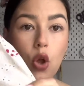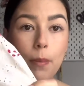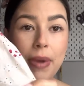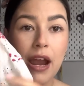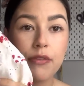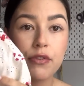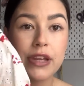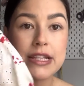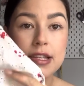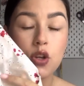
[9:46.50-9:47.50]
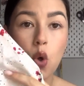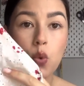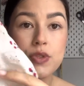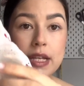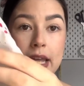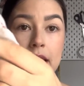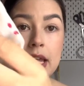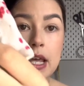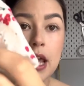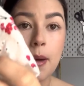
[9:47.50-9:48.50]
perforated holes in it,
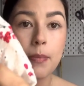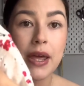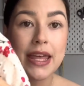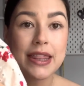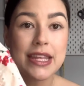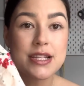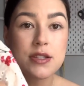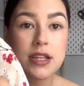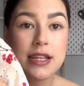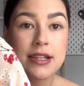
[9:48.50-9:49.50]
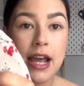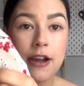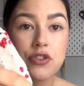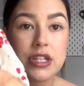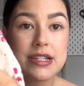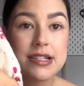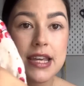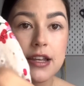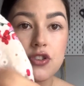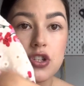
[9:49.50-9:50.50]
but this isn't actually
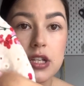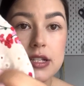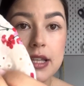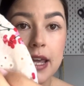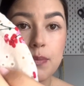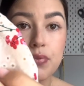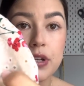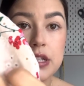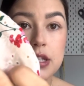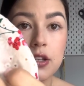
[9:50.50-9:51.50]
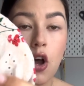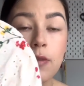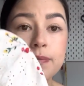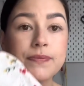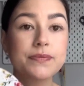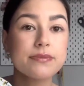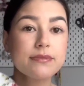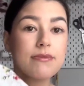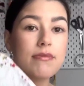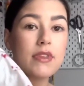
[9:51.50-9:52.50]
stitched, it's like printed on.
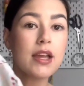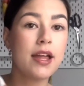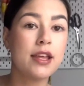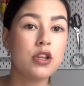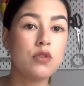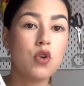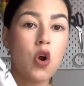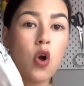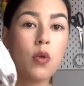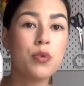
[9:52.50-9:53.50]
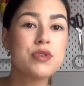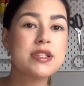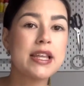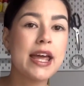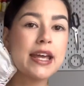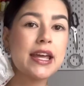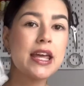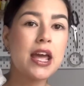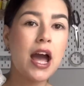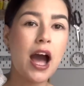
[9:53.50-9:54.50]
And then you've got almost like,
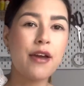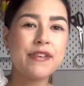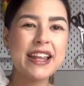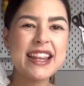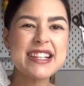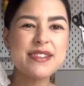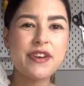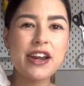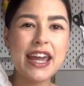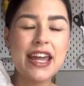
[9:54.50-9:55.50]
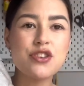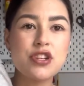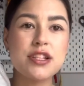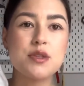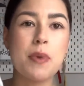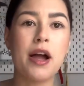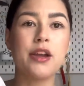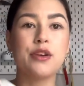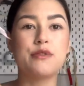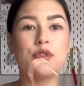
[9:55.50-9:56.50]
I feel like this is a very Asian
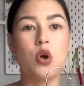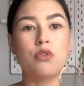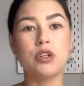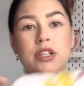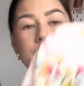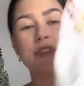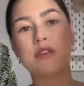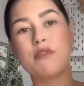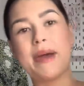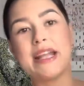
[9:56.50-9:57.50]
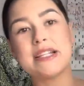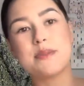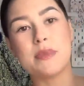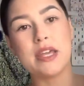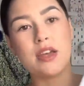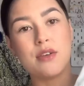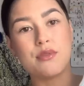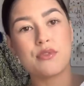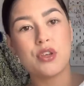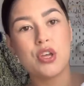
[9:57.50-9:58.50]
inspired floral. It really reminds me of